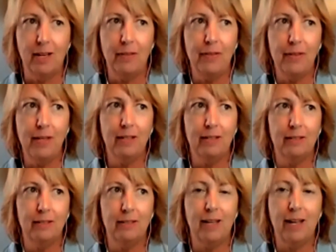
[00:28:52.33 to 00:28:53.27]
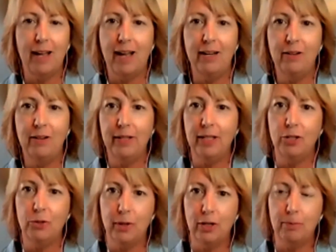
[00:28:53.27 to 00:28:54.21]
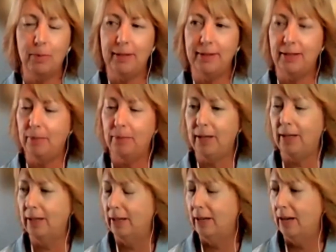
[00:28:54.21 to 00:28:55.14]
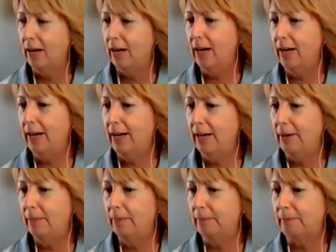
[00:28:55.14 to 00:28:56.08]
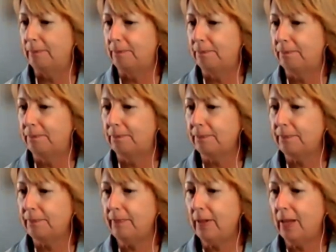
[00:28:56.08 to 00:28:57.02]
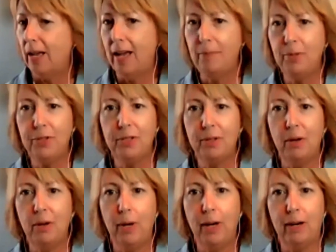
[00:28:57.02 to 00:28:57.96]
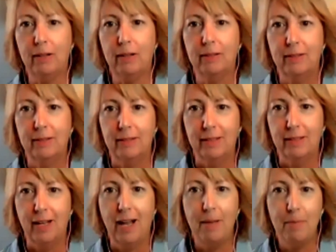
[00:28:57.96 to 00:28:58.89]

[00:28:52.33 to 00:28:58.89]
Nothing. I don't get triggered by something. Um, I'm just aware. I'm